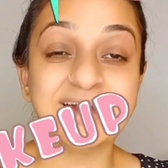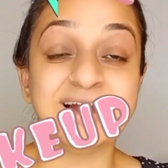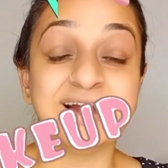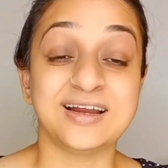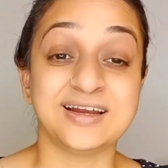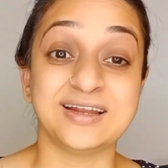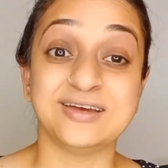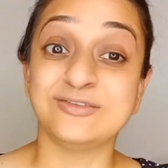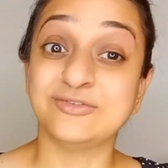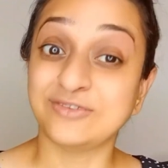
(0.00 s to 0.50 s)

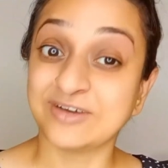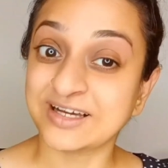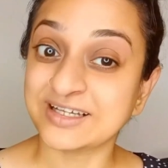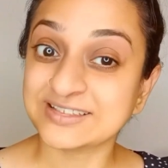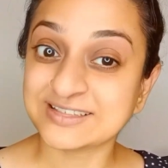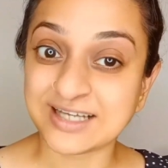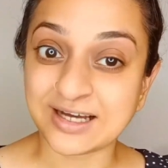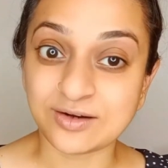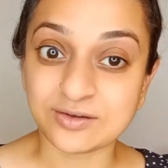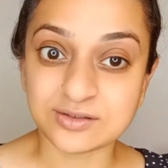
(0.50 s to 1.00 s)
And if I
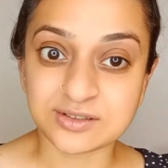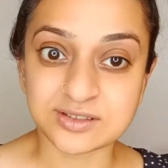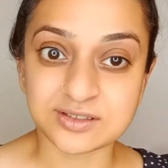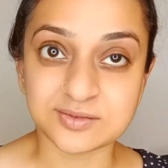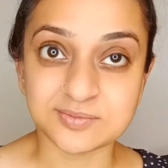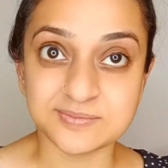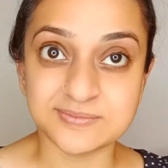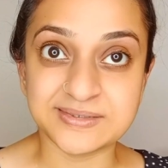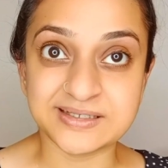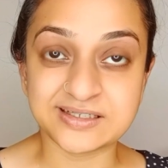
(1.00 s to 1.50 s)
sound
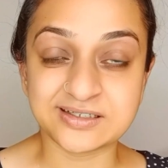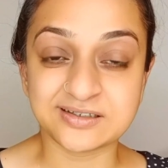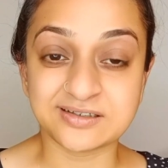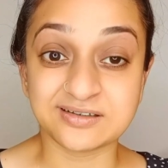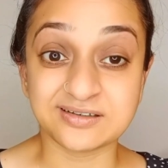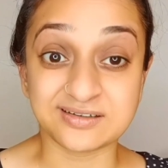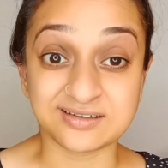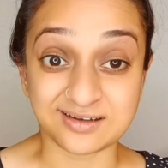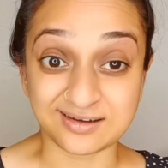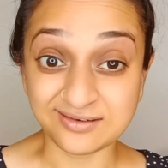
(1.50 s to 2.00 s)
a bit
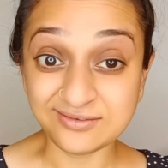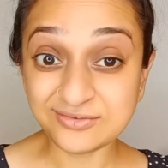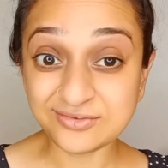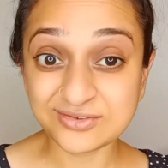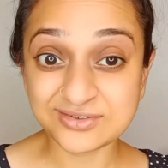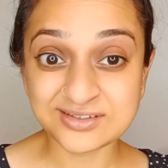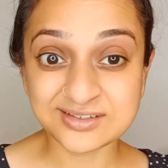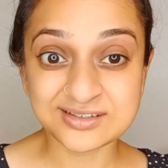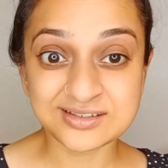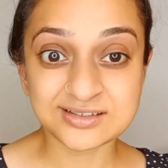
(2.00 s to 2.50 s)

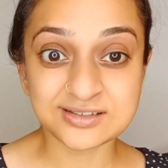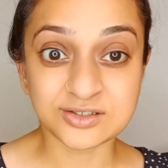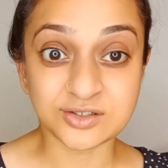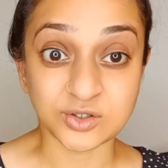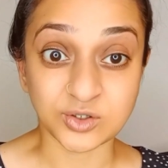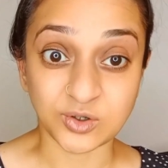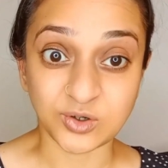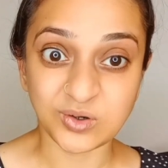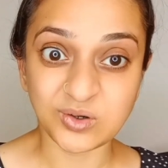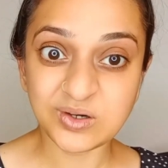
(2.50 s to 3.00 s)
rough,
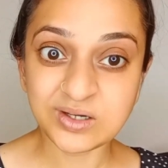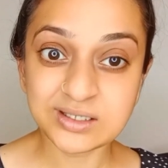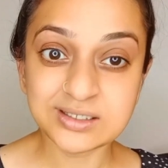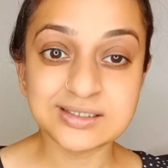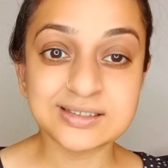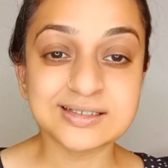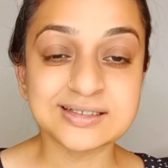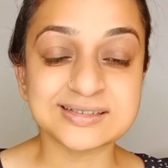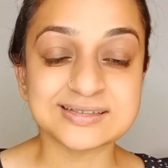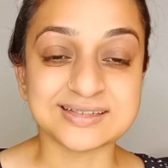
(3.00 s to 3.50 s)
raw,
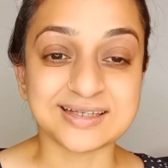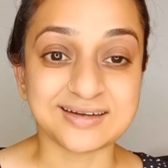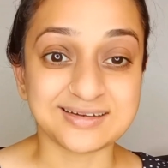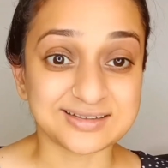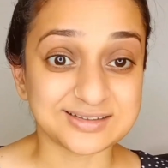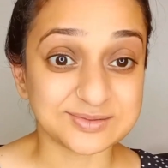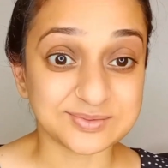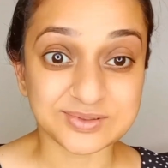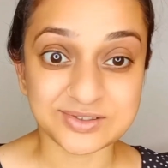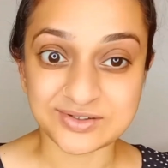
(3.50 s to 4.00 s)
that
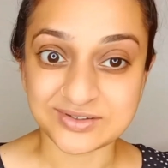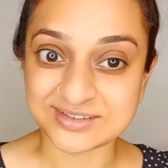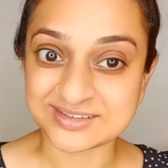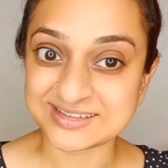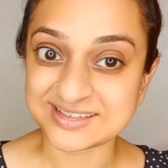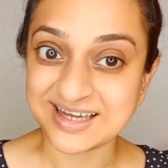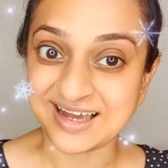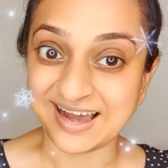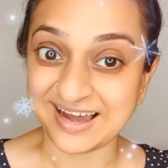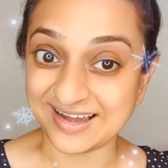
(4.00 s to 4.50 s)
is
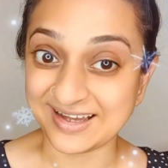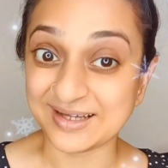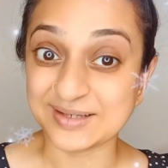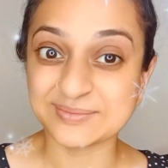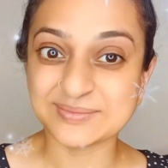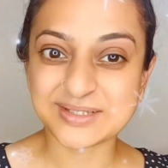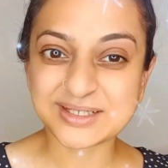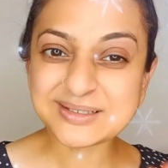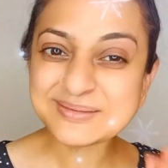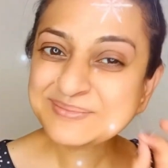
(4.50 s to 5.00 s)
because I
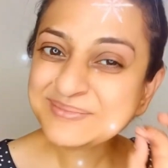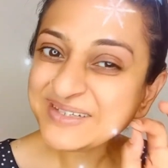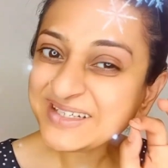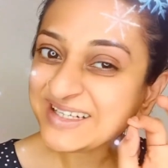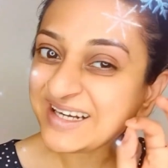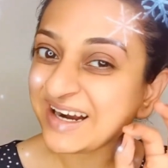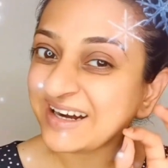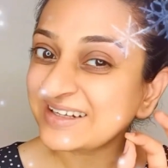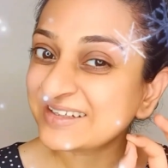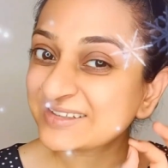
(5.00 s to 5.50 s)
am a
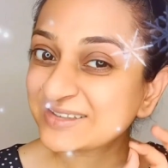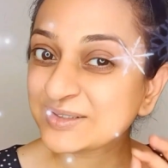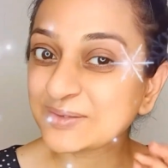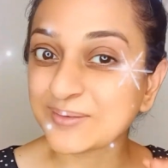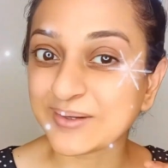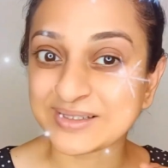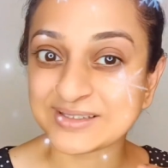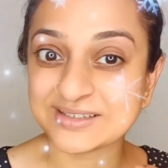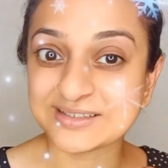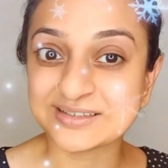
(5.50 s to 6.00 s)
bit under the
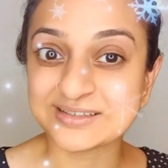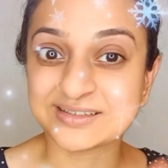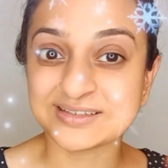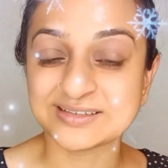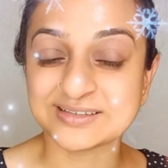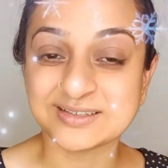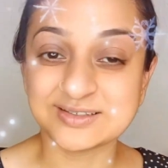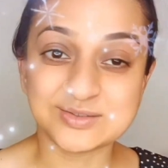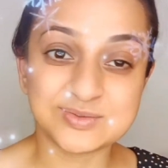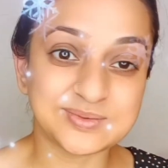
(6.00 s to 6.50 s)
weather.
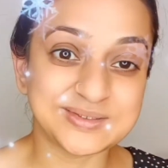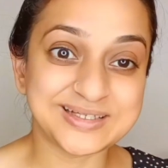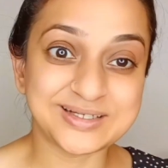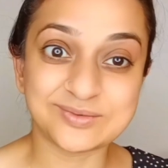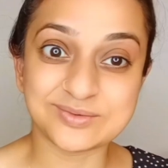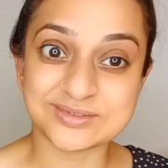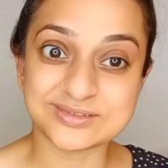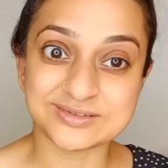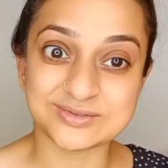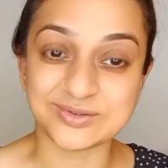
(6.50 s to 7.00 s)
This
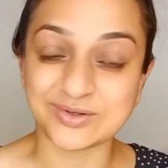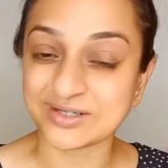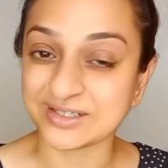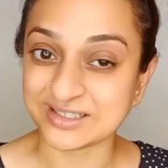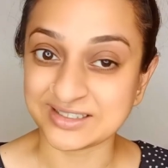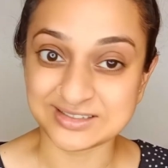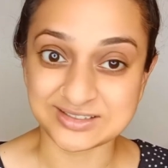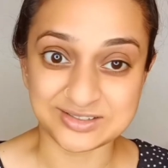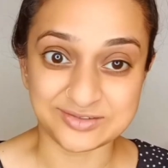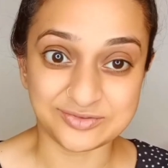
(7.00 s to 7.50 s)
week was not
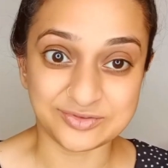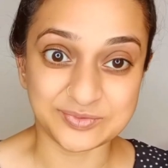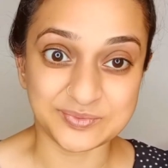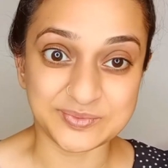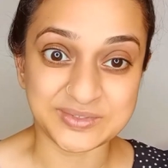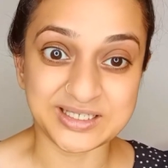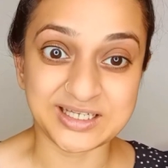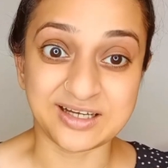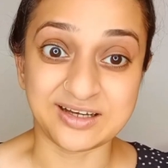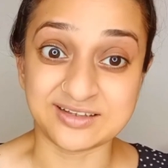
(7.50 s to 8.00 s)
easy for
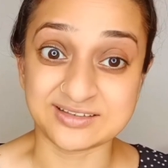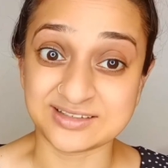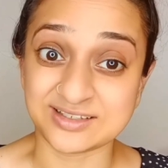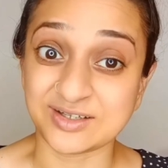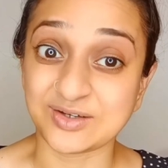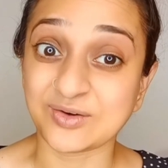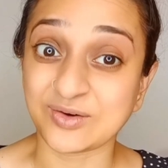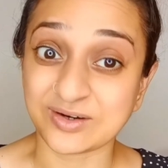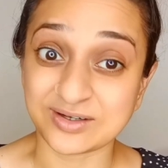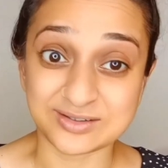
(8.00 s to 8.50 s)
me as I
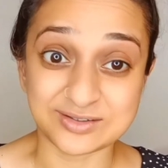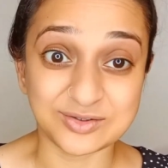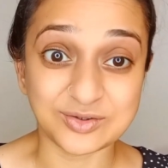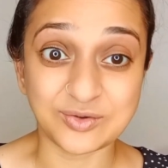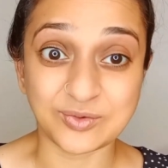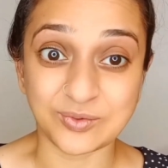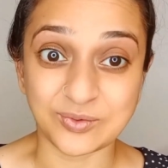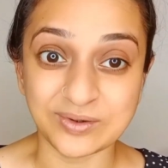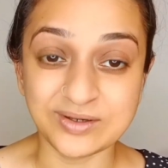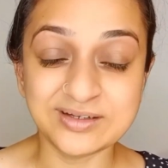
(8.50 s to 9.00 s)
caught the
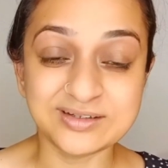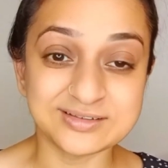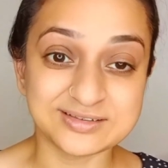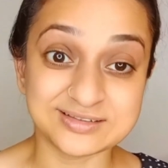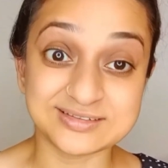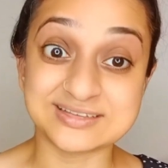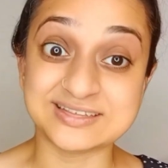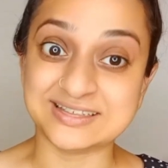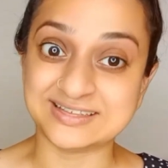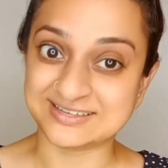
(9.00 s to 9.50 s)
cold,
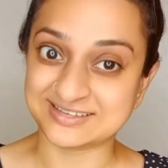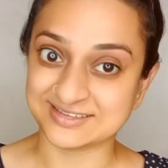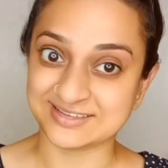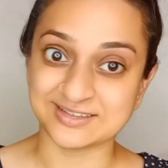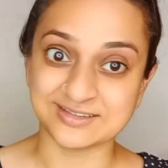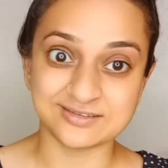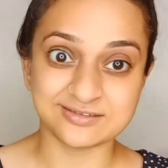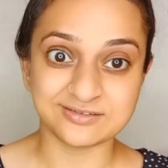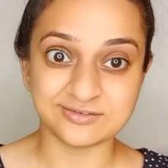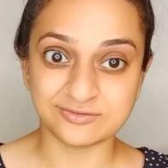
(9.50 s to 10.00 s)
the
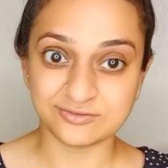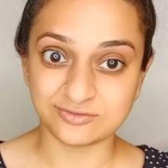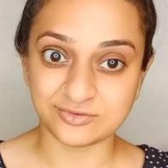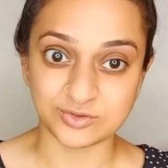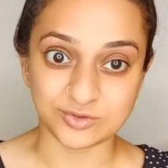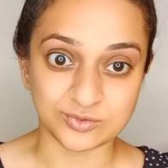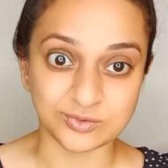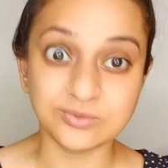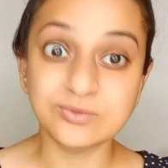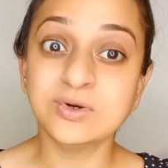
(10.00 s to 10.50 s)
seasonal
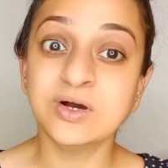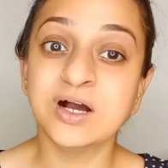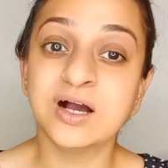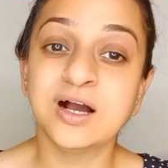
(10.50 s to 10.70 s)
flu.